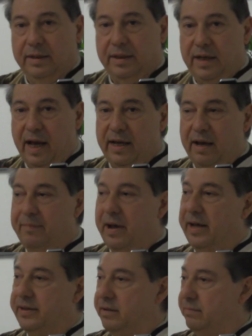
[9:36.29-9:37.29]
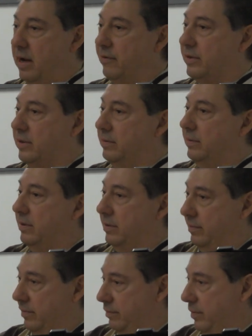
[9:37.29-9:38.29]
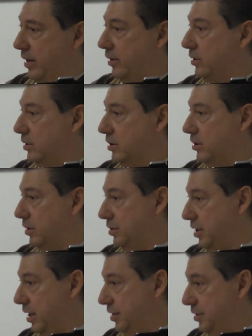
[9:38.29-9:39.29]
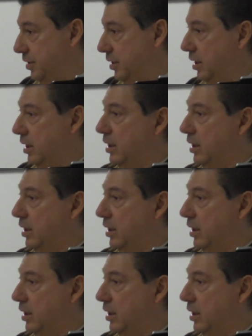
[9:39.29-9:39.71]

the AMA, the American Medical Association,